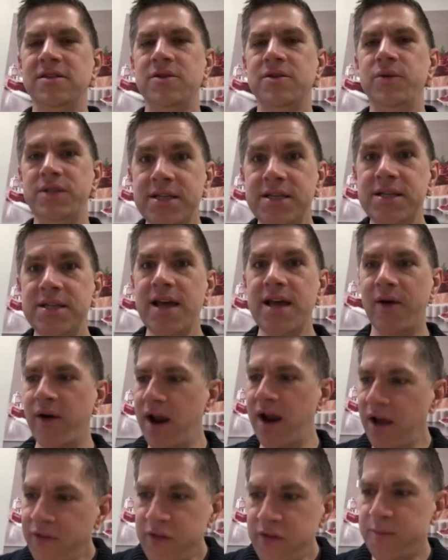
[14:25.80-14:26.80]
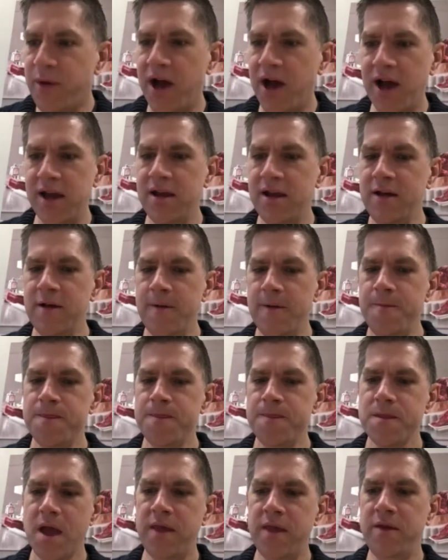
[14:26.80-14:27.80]
So we did that right on the spot.
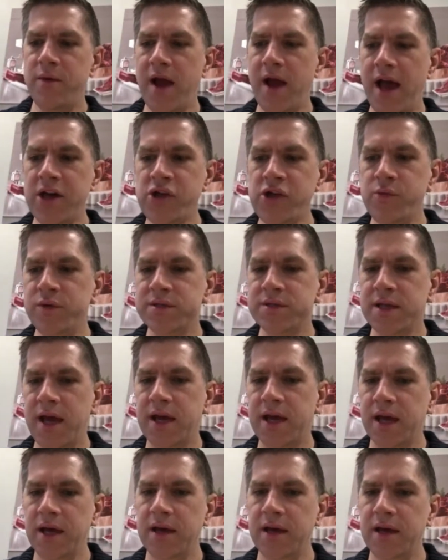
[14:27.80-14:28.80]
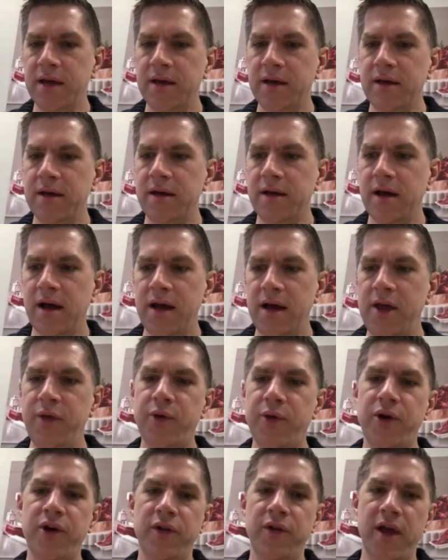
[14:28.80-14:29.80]
And the reaction was like,
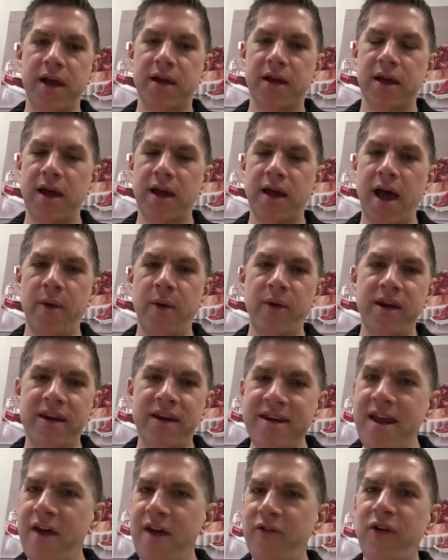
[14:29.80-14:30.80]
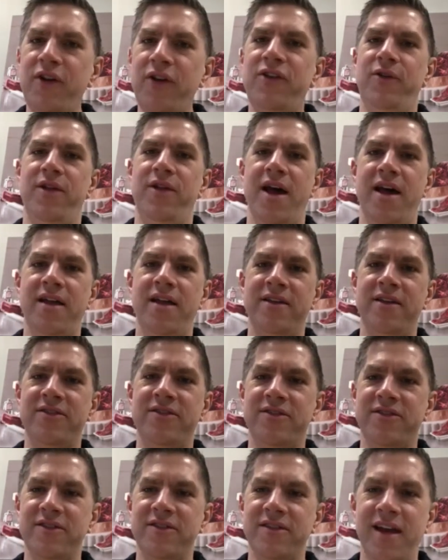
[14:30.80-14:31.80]
either like, I would never do that.
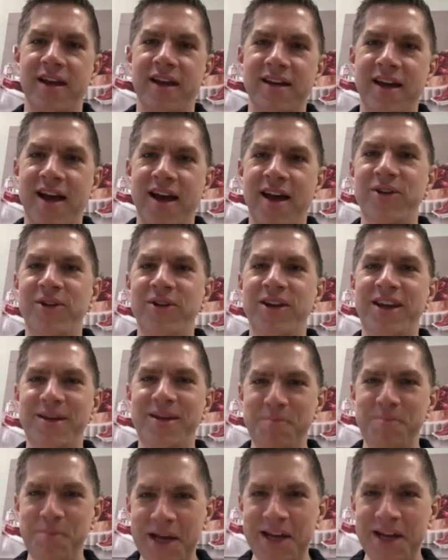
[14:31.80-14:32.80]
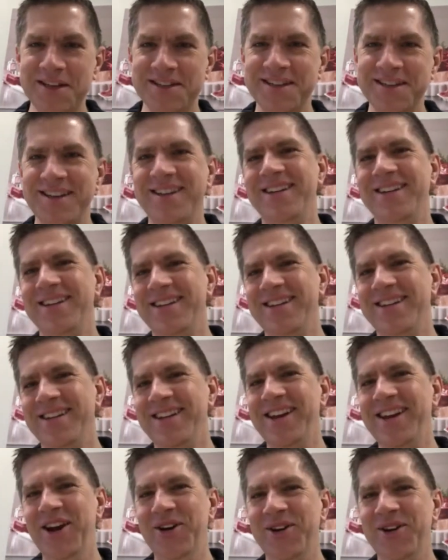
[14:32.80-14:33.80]
That's like, I don't eat meat.
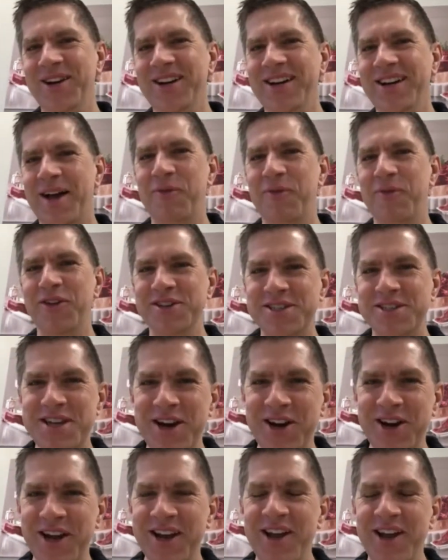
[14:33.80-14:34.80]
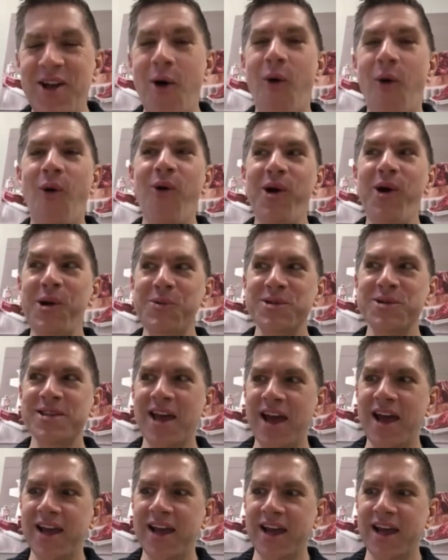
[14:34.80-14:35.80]
You know, I'm a vegetarian. Or it was
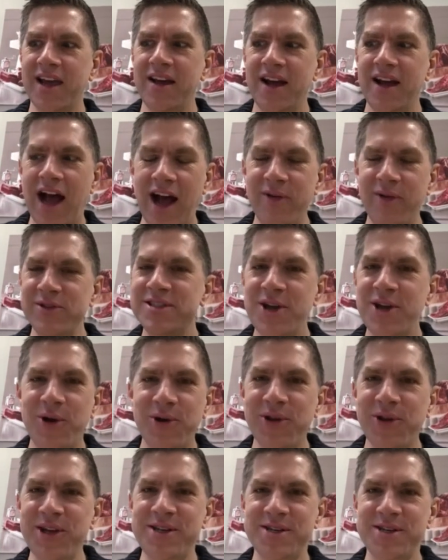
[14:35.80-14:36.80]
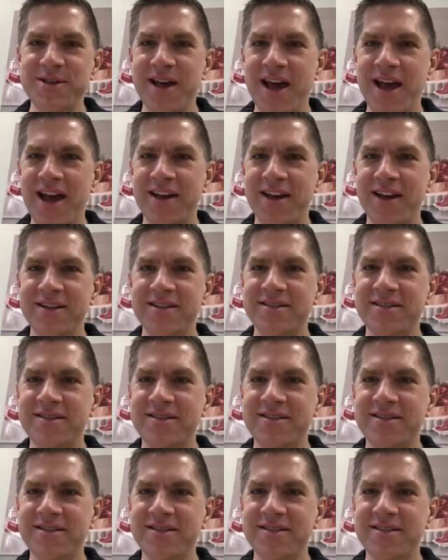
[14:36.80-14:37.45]
like, I would totally do that